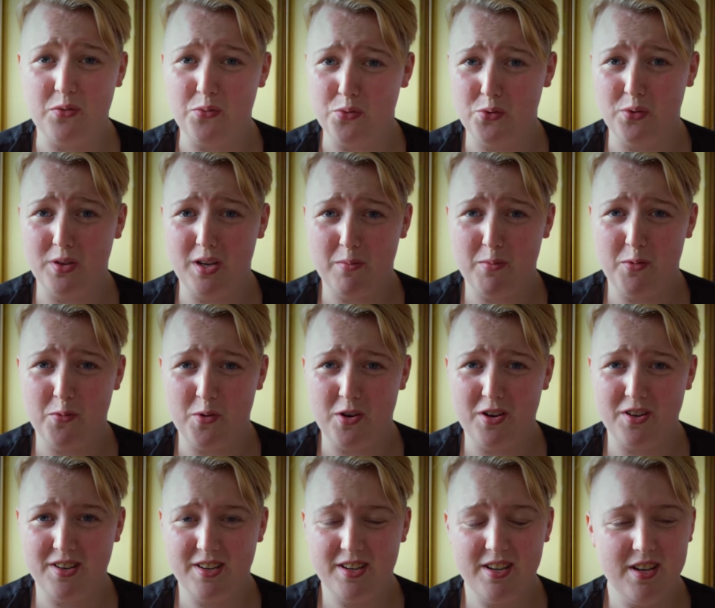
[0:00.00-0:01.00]
Rule number
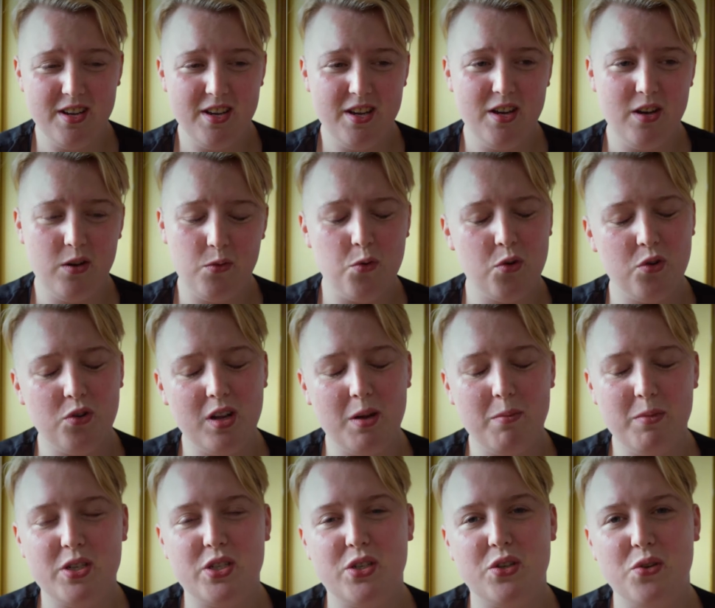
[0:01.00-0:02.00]
1. Rule
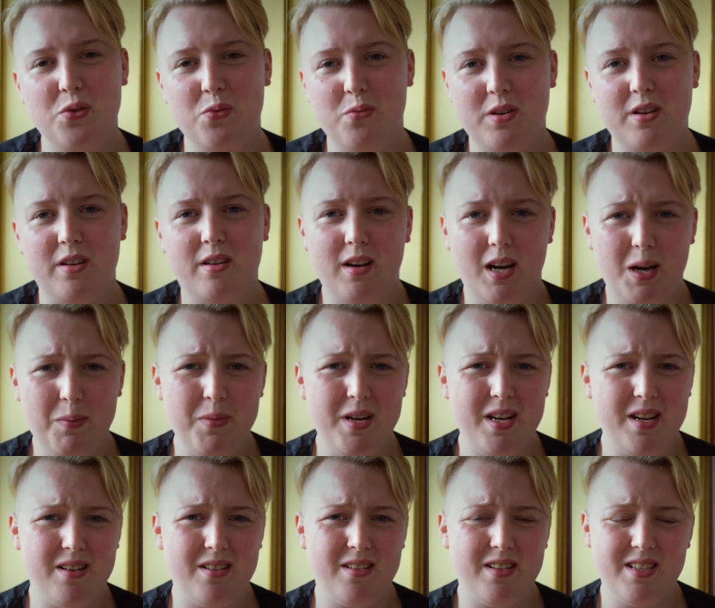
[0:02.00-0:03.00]
number 2 when you come
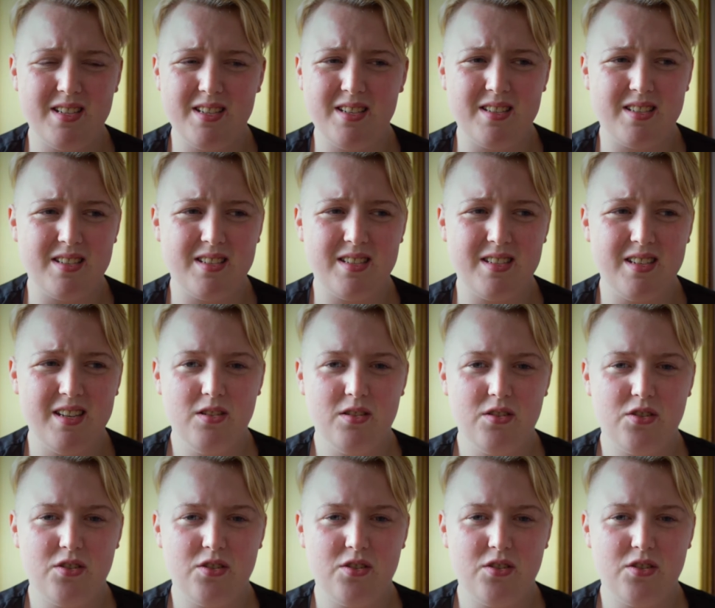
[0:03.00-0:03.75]
here is